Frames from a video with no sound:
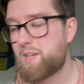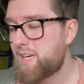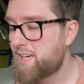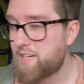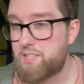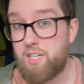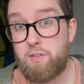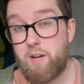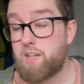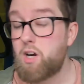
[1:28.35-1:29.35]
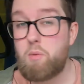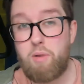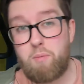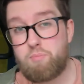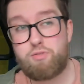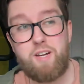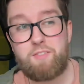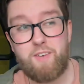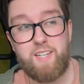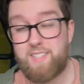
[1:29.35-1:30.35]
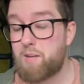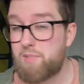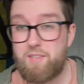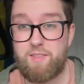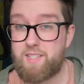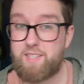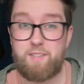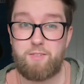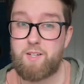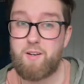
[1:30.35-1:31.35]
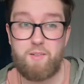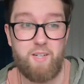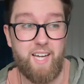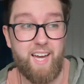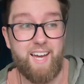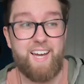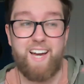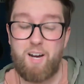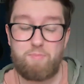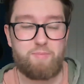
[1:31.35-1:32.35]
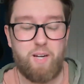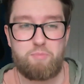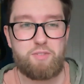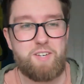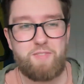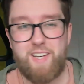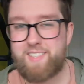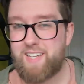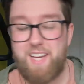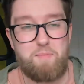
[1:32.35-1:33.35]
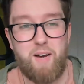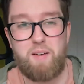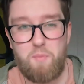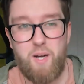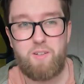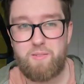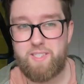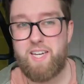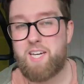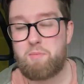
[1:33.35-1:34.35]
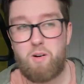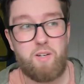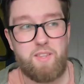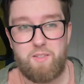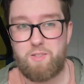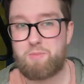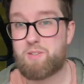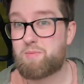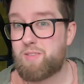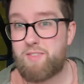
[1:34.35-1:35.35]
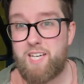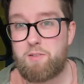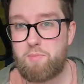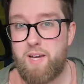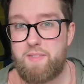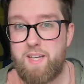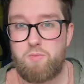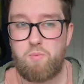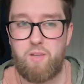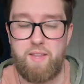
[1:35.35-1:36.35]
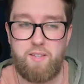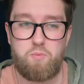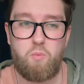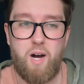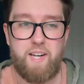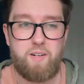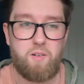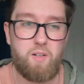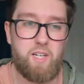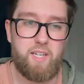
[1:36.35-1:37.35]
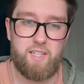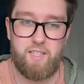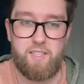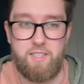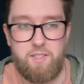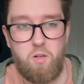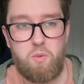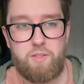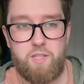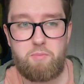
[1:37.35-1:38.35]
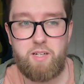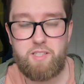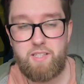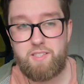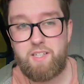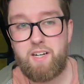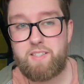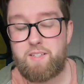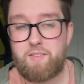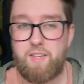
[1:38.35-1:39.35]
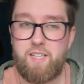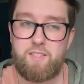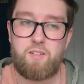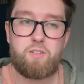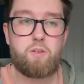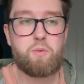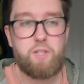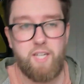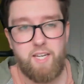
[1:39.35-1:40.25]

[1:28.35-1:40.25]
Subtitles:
In January. You know, I'm prefacing it. I'm leaving this in the video. I don't care. I'm prefacing it. He might well take him on in the summer. If he keeps playing this like this, why not? Clearly, he's not wanted at Manchester United and things are not working